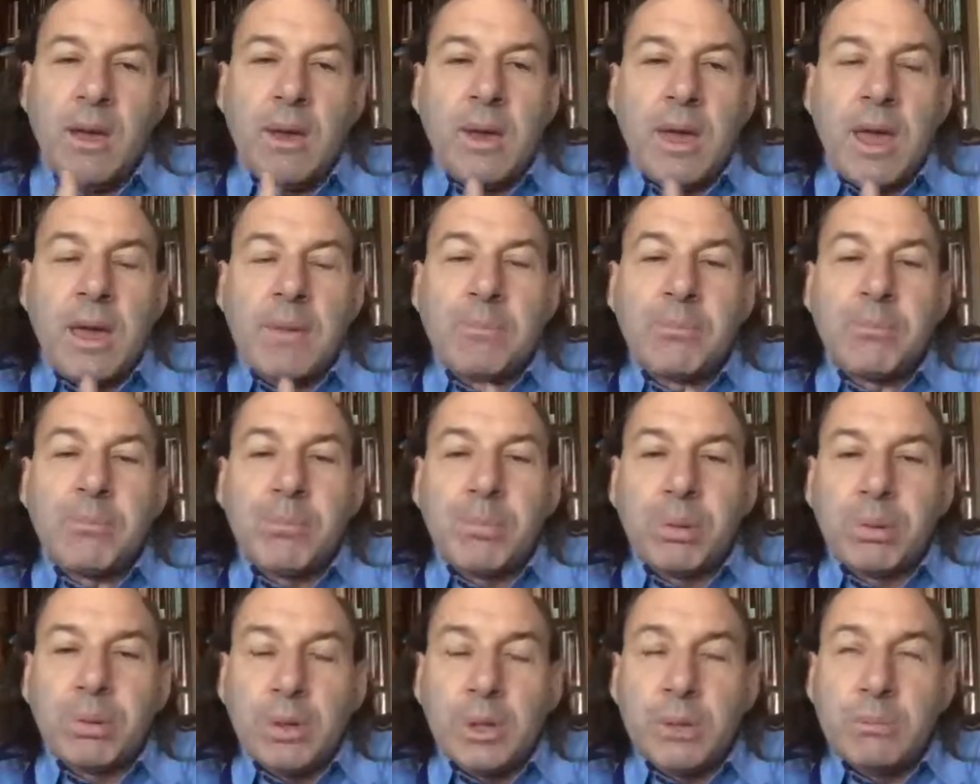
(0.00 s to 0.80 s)

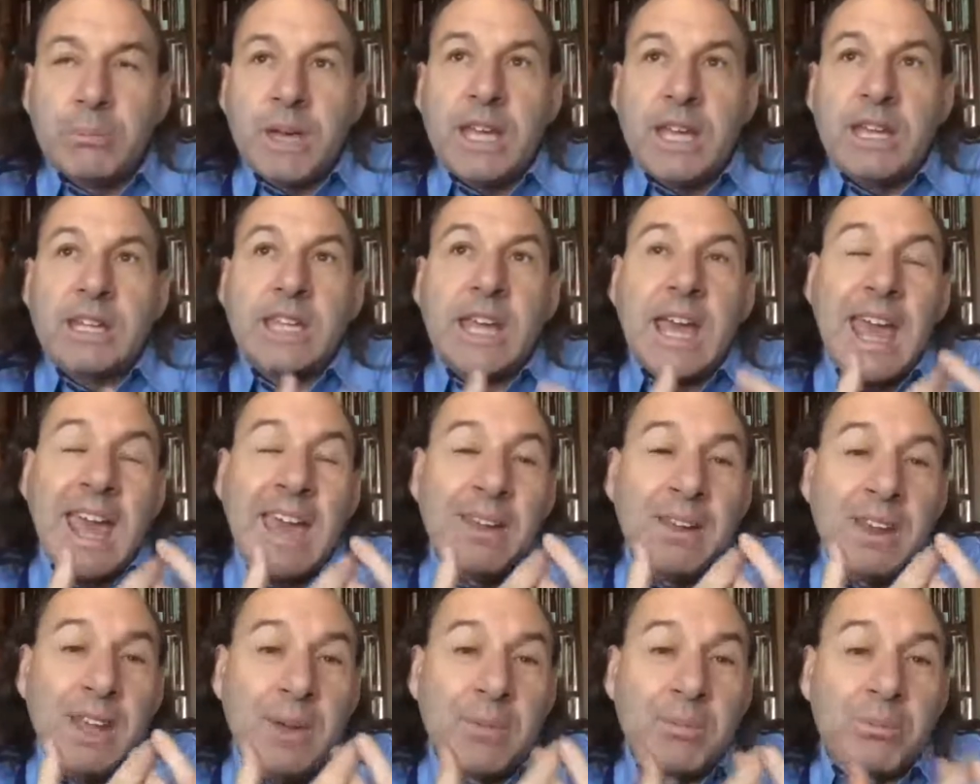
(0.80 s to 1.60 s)
implement
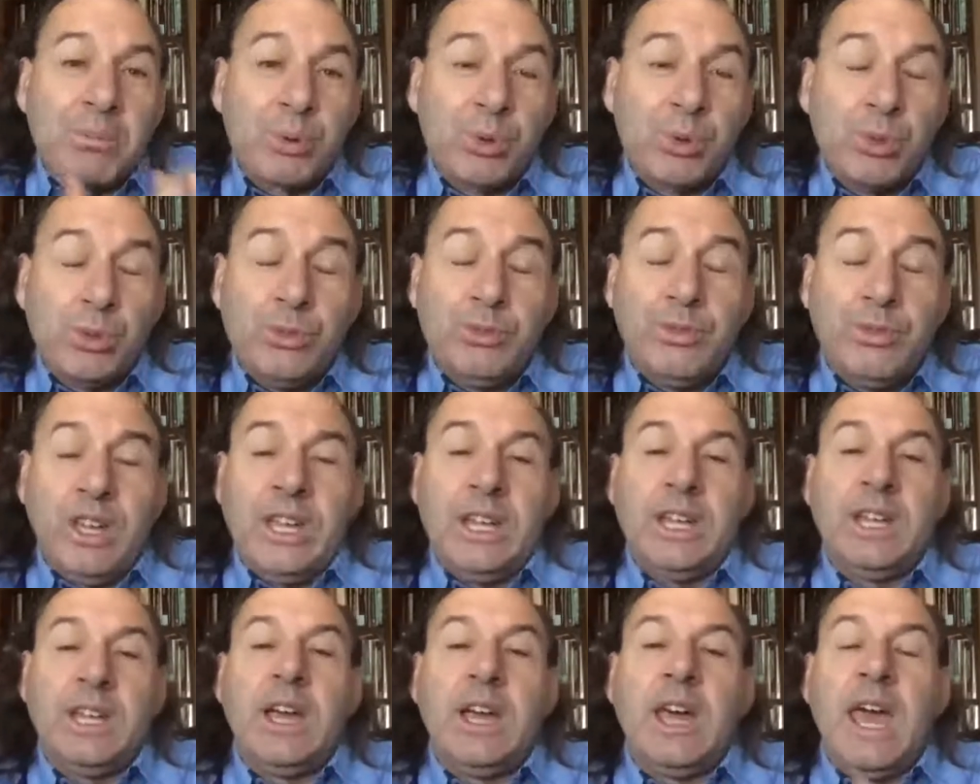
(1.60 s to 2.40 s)
and improve
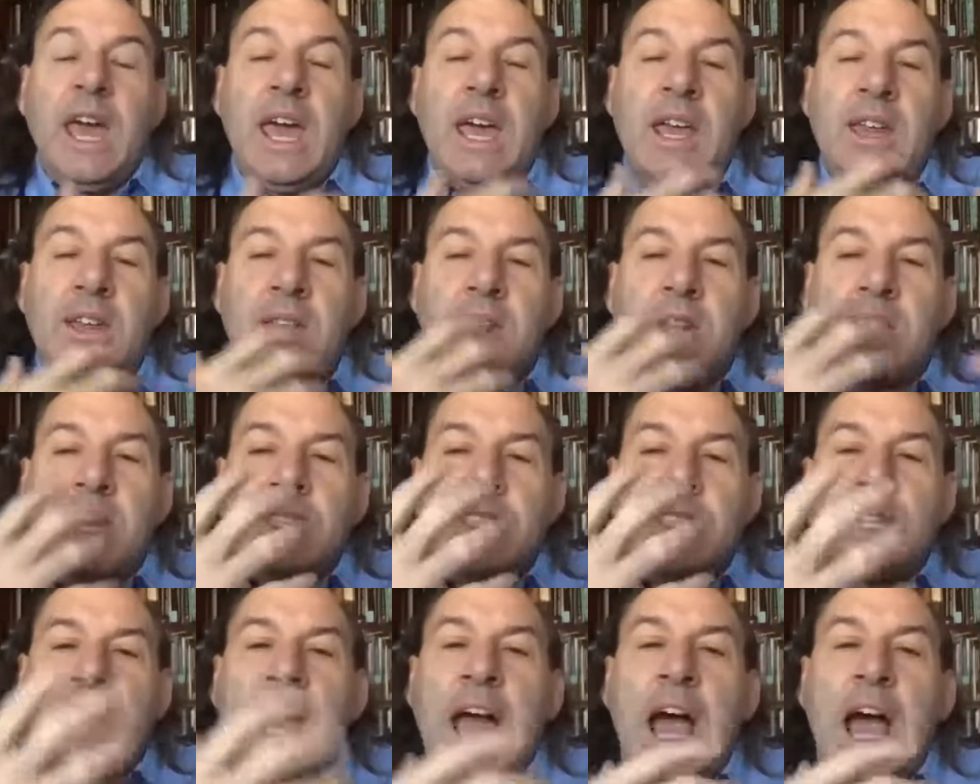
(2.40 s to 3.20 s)
it and
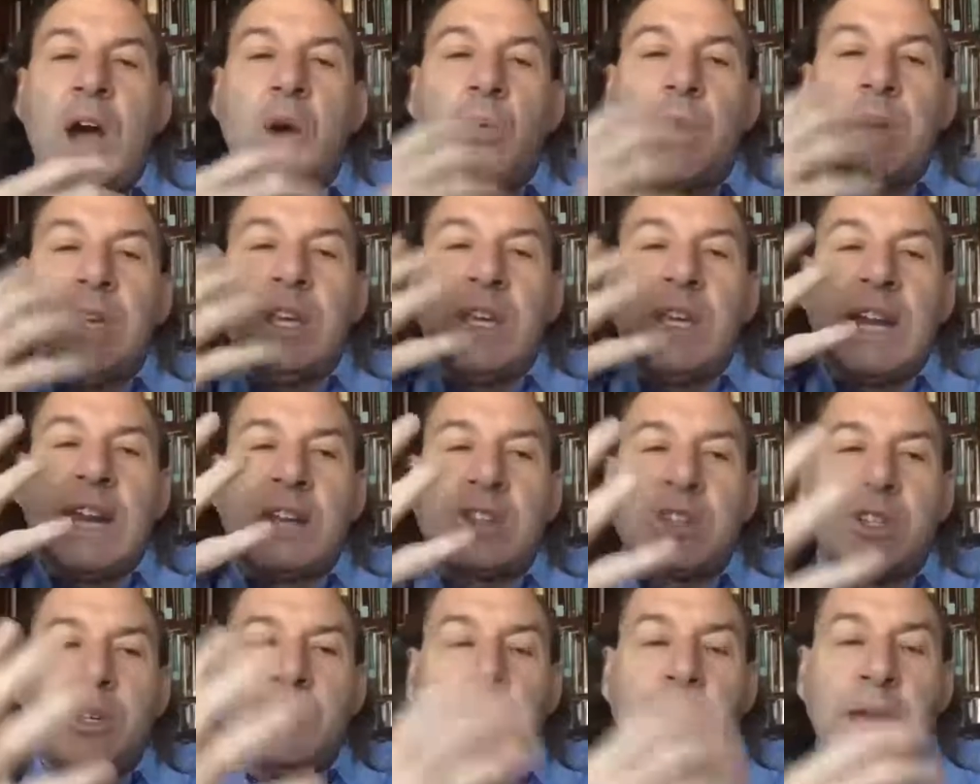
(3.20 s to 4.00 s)
say how we could
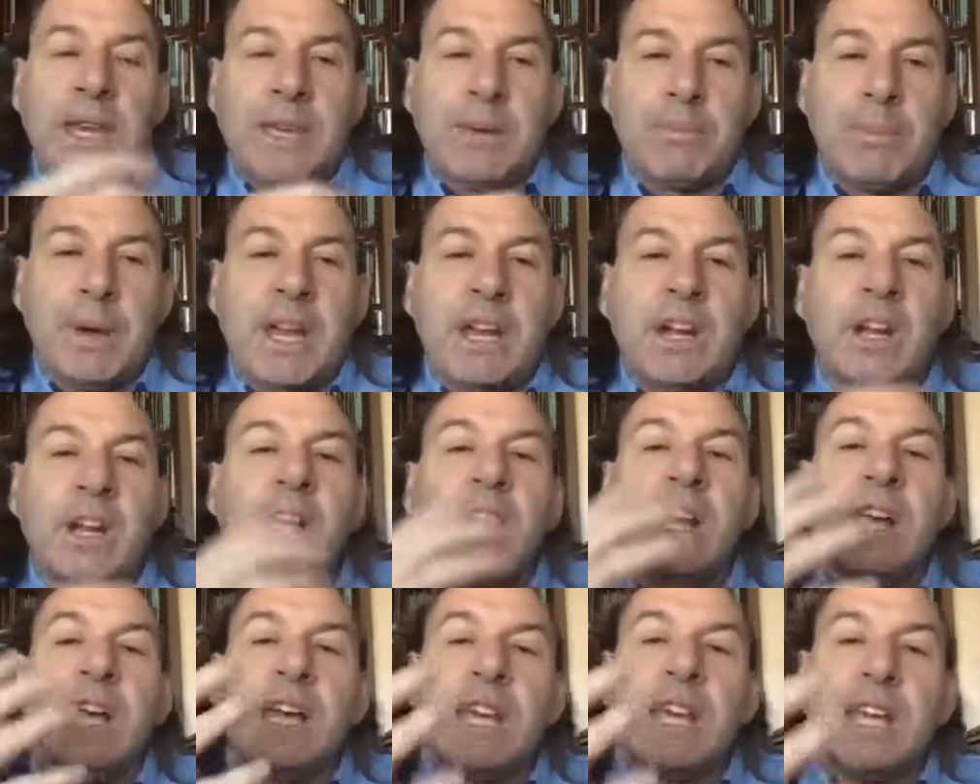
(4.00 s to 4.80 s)
actually make it better
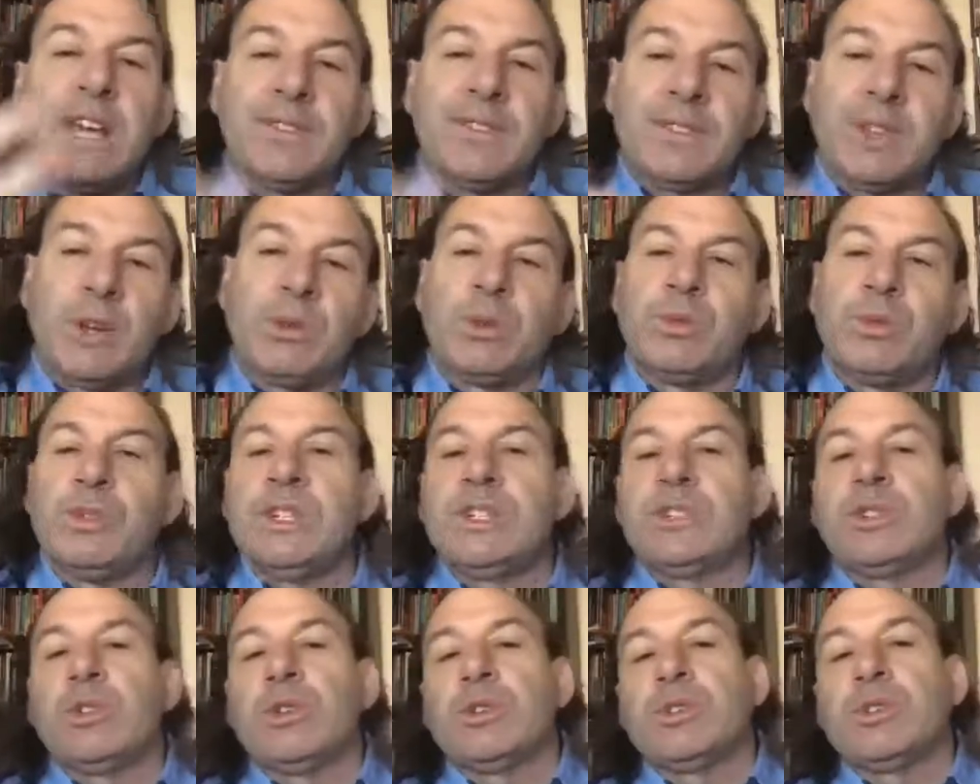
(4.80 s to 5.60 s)
if there were
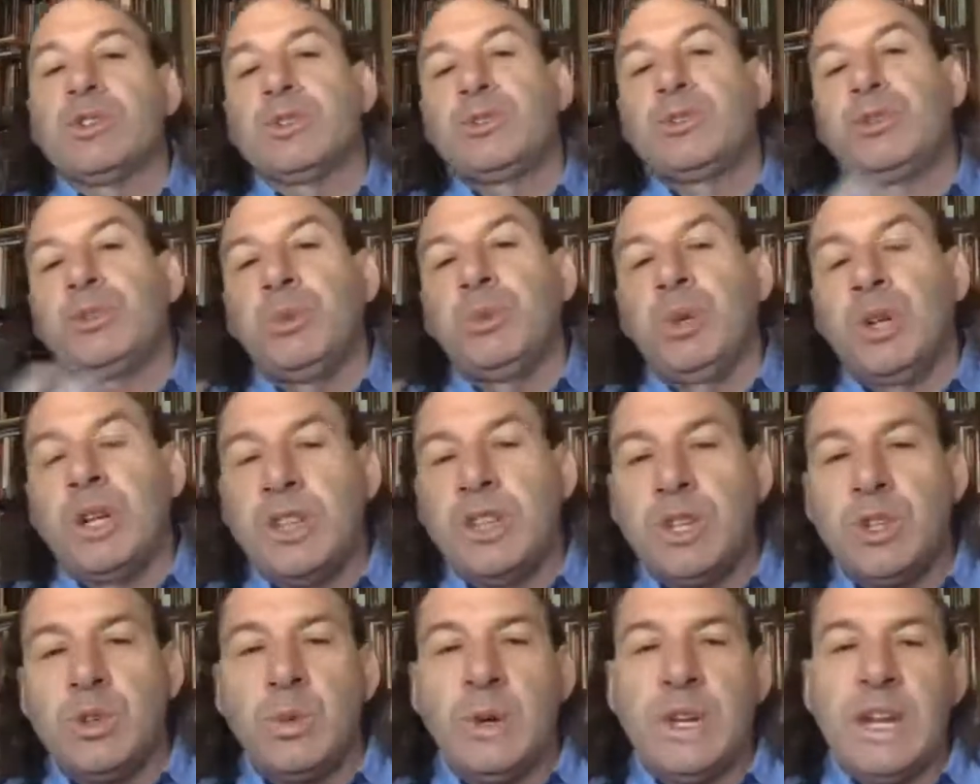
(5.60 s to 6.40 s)
resources from one of
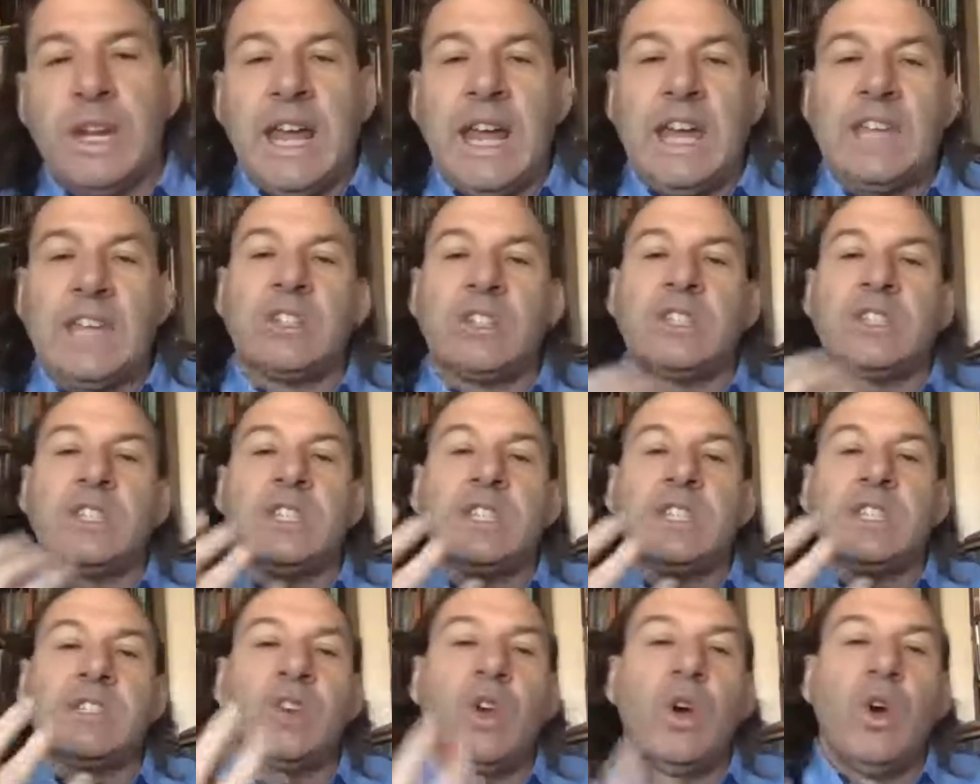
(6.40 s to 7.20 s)
the UN
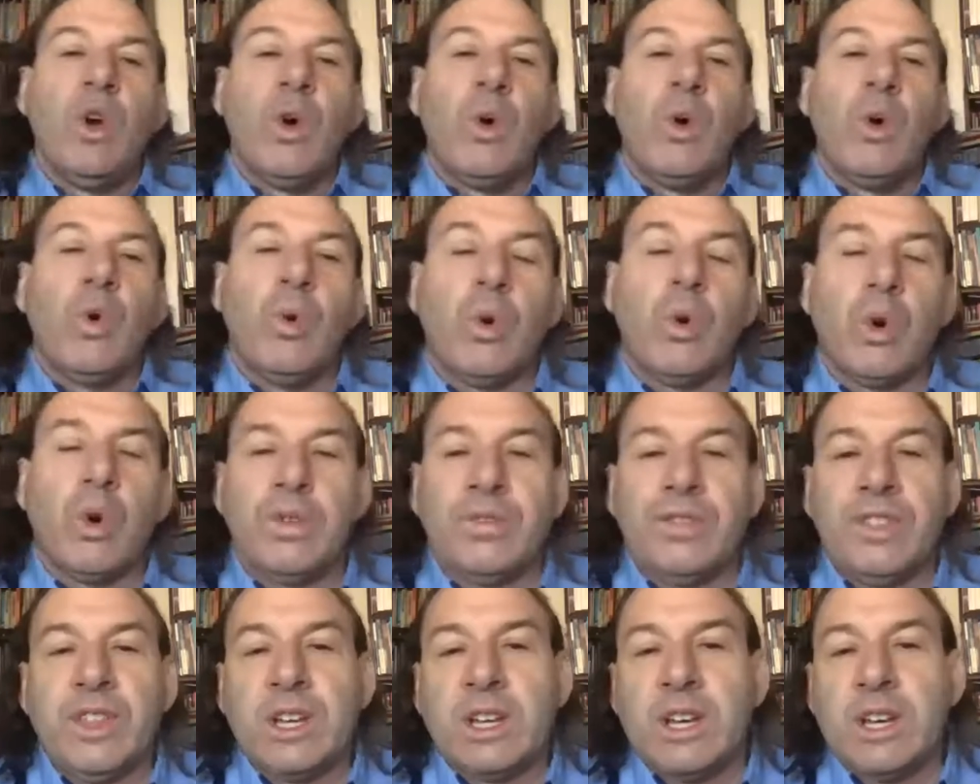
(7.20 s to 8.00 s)
agencies, or
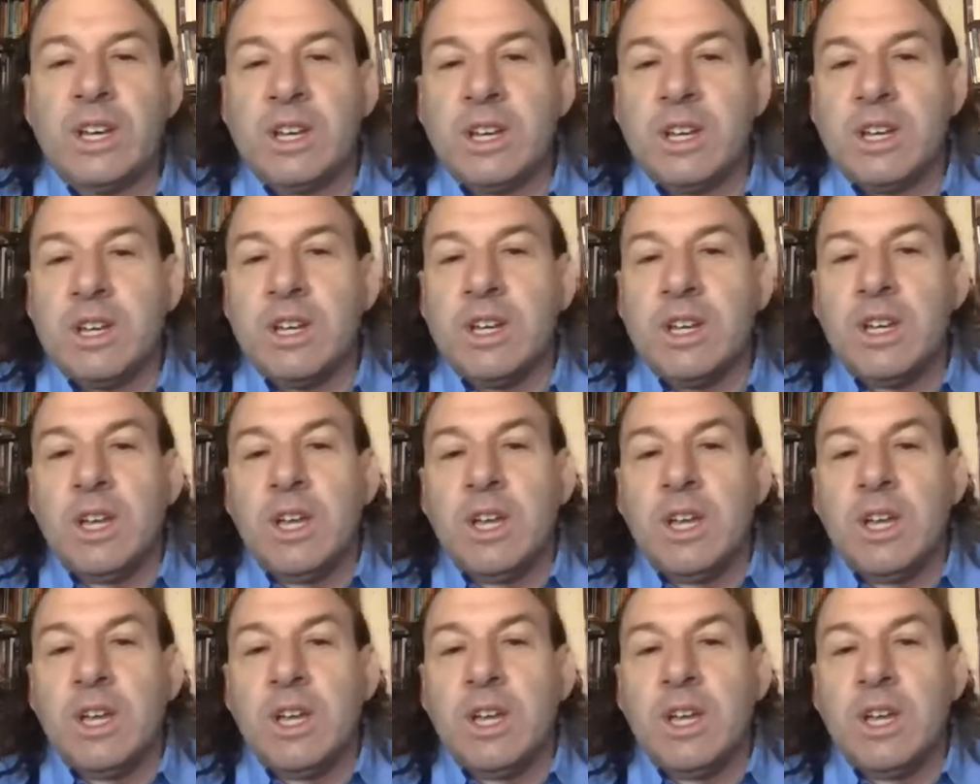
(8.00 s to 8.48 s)
if